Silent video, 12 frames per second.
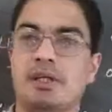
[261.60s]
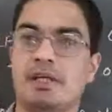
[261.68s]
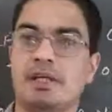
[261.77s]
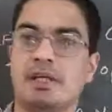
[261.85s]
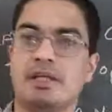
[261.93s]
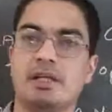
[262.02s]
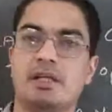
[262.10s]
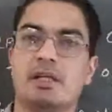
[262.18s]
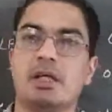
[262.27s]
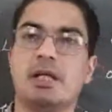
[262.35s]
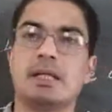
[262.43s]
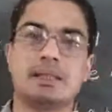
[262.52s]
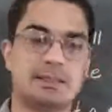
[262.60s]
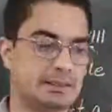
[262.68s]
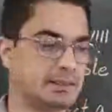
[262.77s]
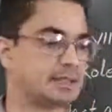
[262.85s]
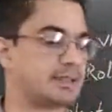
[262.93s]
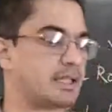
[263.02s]
they are getting
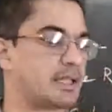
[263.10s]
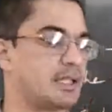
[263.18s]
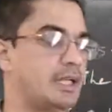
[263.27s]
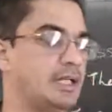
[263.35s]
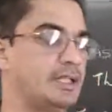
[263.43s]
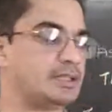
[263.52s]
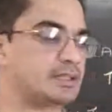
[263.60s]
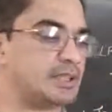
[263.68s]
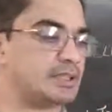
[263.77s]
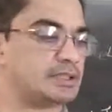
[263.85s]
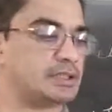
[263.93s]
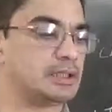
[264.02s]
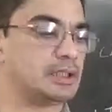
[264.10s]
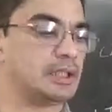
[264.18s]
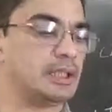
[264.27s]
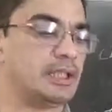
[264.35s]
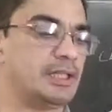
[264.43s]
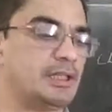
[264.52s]
less. The second highest
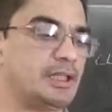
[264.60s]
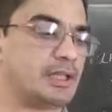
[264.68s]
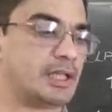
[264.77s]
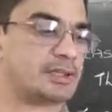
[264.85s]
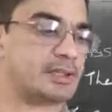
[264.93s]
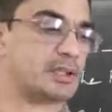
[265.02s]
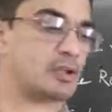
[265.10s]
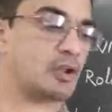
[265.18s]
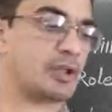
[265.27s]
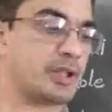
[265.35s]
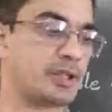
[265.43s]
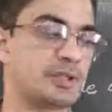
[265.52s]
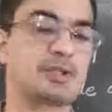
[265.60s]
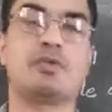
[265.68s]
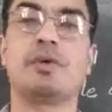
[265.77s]
is Indian National Congress